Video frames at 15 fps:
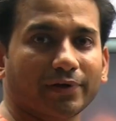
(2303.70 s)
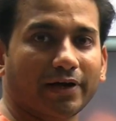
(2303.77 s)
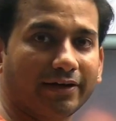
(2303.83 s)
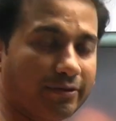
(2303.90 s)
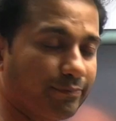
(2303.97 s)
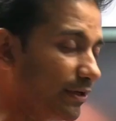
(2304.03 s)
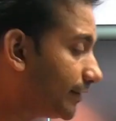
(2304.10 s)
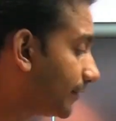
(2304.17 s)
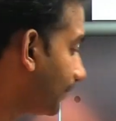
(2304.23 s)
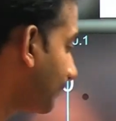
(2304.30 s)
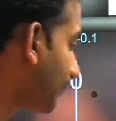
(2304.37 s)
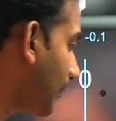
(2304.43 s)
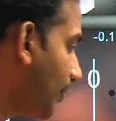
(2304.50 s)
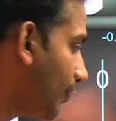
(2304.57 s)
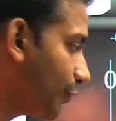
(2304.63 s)
I repeat,
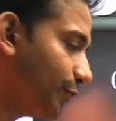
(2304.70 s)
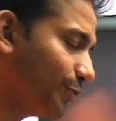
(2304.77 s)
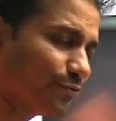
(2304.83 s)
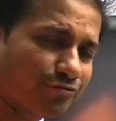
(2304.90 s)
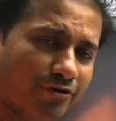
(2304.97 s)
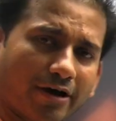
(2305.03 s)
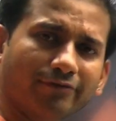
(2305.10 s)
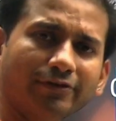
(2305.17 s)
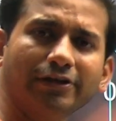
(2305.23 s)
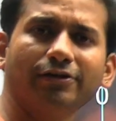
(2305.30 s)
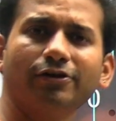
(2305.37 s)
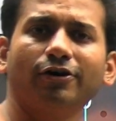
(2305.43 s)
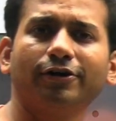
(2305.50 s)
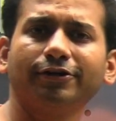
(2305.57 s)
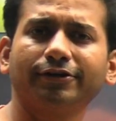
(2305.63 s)
you travel a
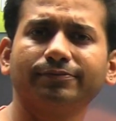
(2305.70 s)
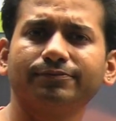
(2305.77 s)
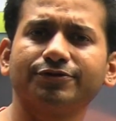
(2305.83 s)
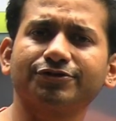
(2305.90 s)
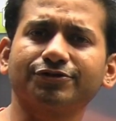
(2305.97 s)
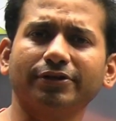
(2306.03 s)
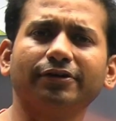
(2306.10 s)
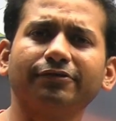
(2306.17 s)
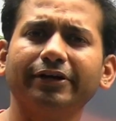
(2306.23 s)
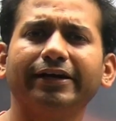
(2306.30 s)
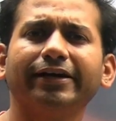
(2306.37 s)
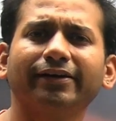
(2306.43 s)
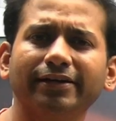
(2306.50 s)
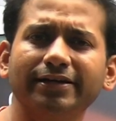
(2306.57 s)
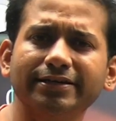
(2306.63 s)
lot, still
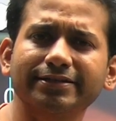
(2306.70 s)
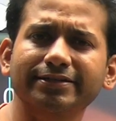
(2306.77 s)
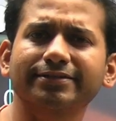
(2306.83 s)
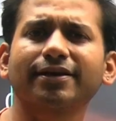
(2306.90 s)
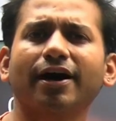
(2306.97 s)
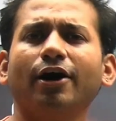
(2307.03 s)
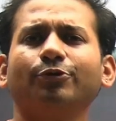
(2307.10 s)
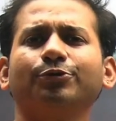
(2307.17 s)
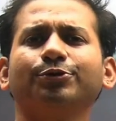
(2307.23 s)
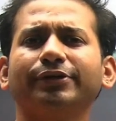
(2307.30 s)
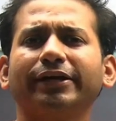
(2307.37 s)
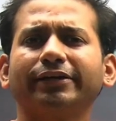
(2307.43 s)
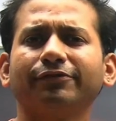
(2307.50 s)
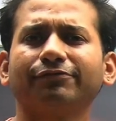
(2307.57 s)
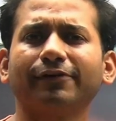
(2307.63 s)
reading less, how to
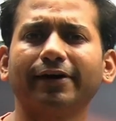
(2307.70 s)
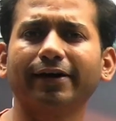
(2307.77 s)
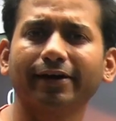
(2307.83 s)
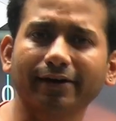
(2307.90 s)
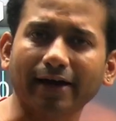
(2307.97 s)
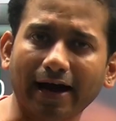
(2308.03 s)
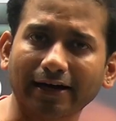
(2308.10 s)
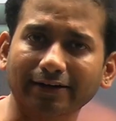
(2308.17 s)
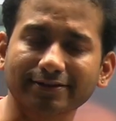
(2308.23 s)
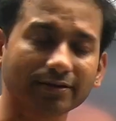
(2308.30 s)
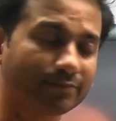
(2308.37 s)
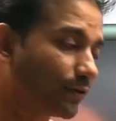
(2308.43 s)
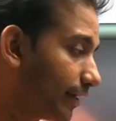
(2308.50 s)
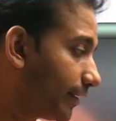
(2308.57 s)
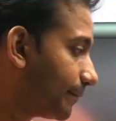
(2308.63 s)
rectify? Add
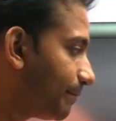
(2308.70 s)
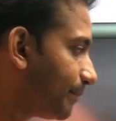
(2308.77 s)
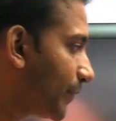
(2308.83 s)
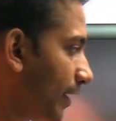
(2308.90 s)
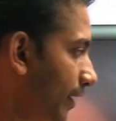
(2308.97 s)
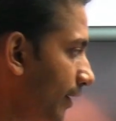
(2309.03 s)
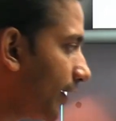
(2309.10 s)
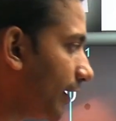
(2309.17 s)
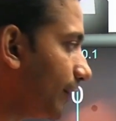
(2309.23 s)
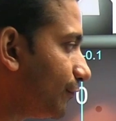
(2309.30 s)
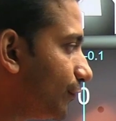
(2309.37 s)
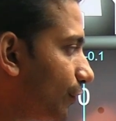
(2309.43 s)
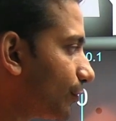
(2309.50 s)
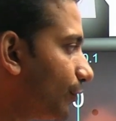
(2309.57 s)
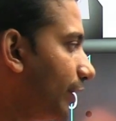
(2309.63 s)
something.
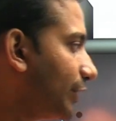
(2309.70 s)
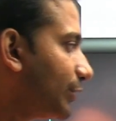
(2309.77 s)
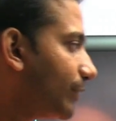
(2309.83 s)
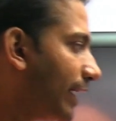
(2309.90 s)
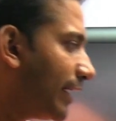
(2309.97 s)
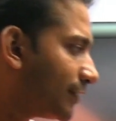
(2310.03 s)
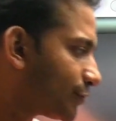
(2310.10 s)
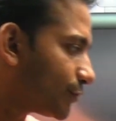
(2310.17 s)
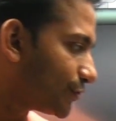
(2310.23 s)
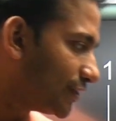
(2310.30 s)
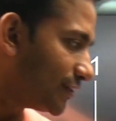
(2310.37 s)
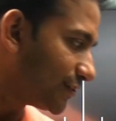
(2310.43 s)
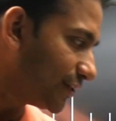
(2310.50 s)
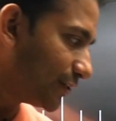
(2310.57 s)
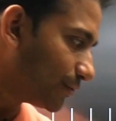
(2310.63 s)
If you are going to add, so
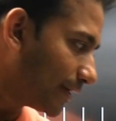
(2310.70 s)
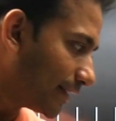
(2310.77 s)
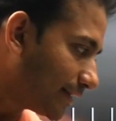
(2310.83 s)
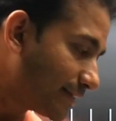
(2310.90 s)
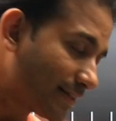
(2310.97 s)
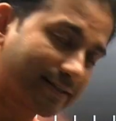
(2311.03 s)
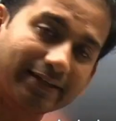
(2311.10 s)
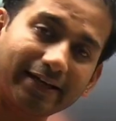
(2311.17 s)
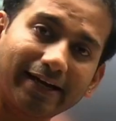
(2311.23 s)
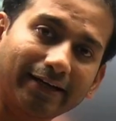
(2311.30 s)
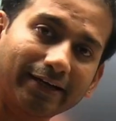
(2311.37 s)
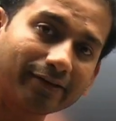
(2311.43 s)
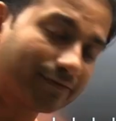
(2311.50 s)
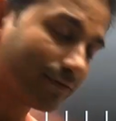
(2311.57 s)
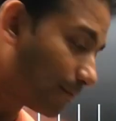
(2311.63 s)
see, zero error is
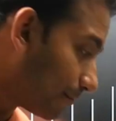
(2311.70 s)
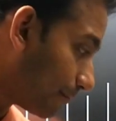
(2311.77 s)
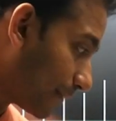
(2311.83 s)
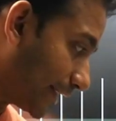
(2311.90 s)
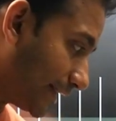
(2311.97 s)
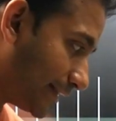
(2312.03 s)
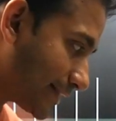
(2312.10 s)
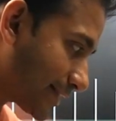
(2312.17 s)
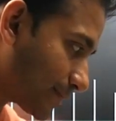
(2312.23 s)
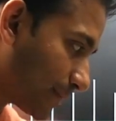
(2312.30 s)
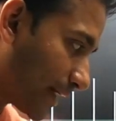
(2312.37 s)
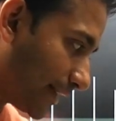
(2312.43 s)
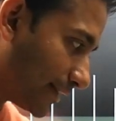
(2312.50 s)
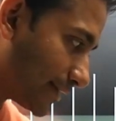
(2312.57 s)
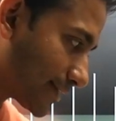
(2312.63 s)
negative, minus
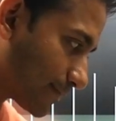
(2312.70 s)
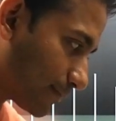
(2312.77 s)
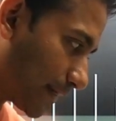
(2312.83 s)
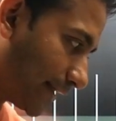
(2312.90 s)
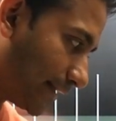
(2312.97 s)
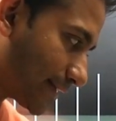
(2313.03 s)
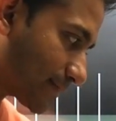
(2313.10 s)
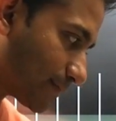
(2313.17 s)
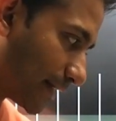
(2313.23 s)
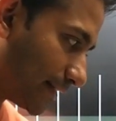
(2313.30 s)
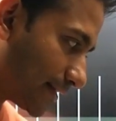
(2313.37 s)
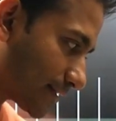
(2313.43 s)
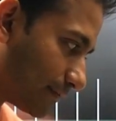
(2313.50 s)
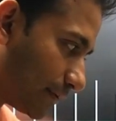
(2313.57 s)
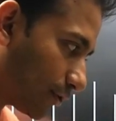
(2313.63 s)

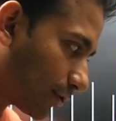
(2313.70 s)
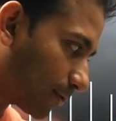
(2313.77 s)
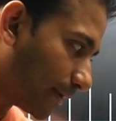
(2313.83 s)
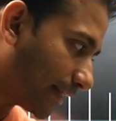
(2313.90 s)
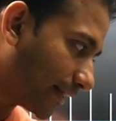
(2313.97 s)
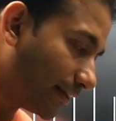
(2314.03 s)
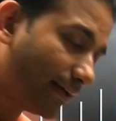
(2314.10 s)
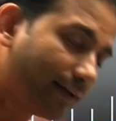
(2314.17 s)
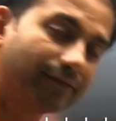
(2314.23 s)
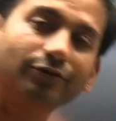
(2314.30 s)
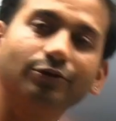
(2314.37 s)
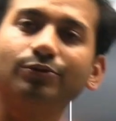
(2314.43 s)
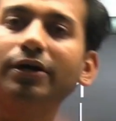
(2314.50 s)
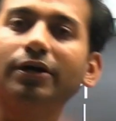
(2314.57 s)
will automatically give you